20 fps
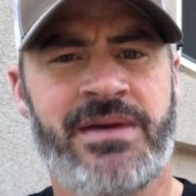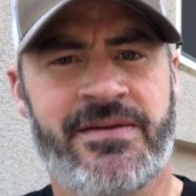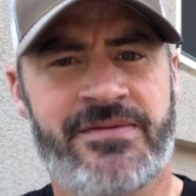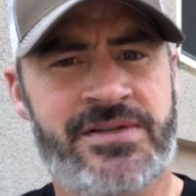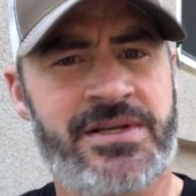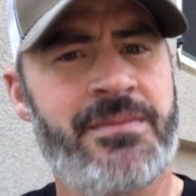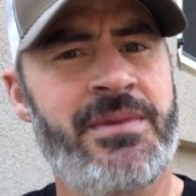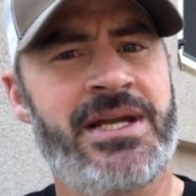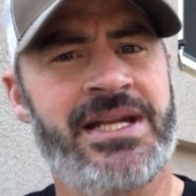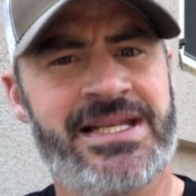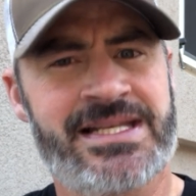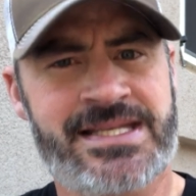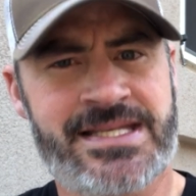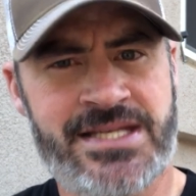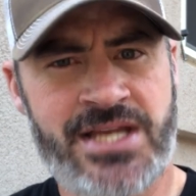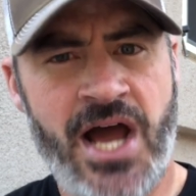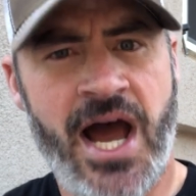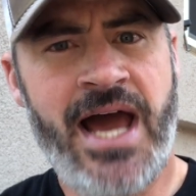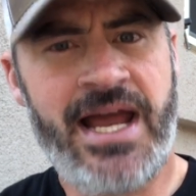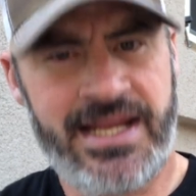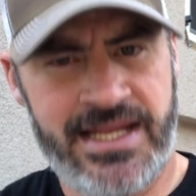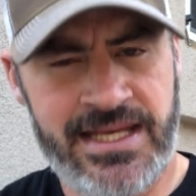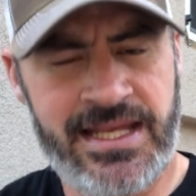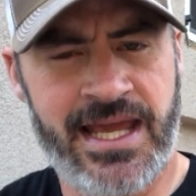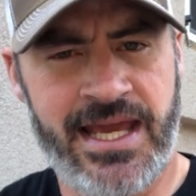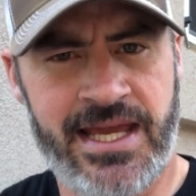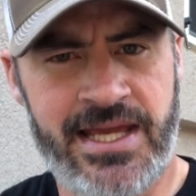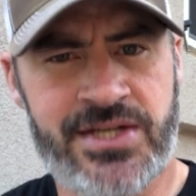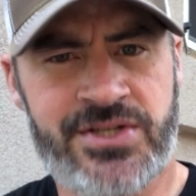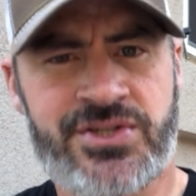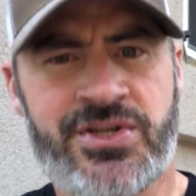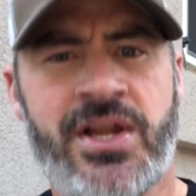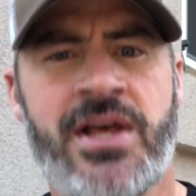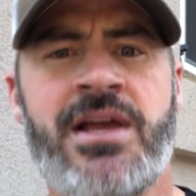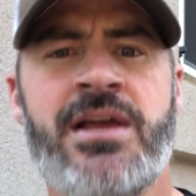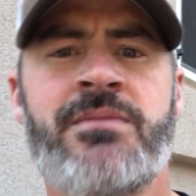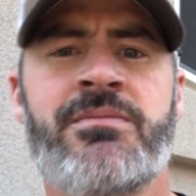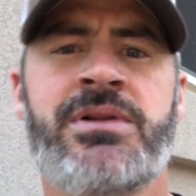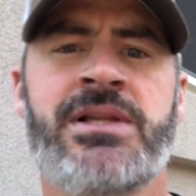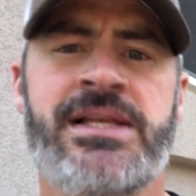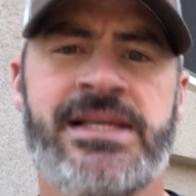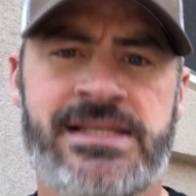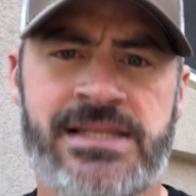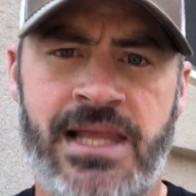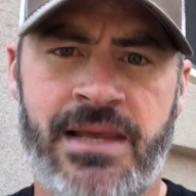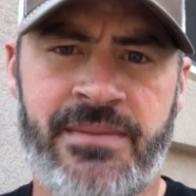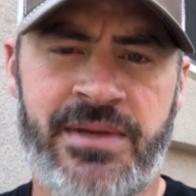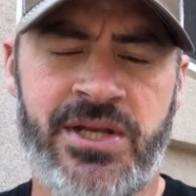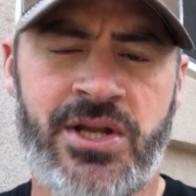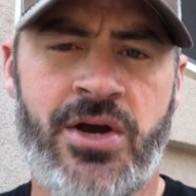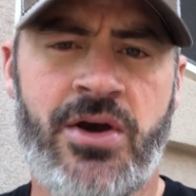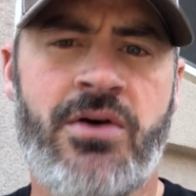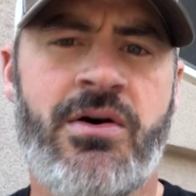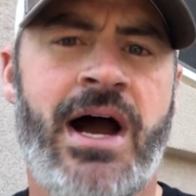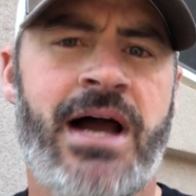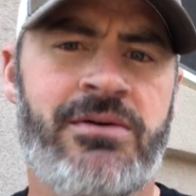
If somebody is not engaged, please let me know.